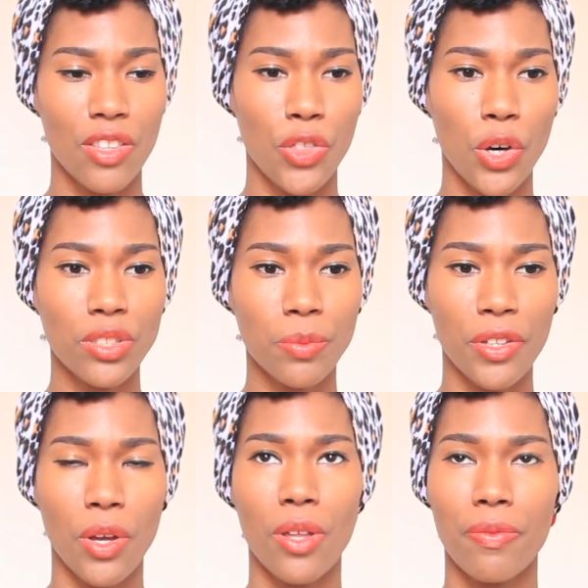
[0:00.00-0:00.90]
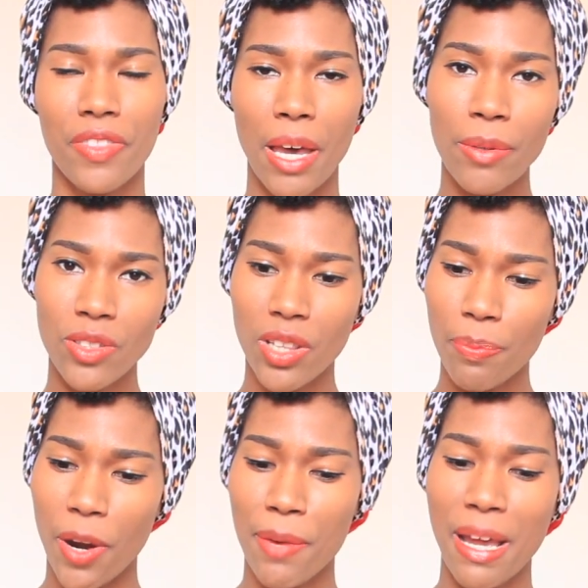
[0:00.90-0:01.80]
that was the only
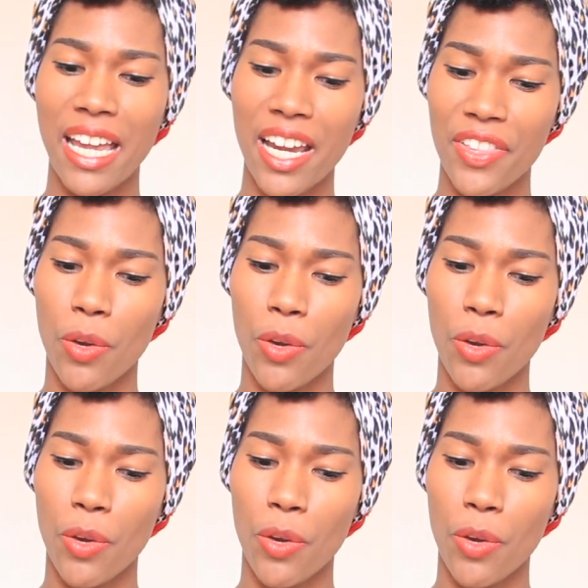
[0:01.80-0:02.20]
part of my hair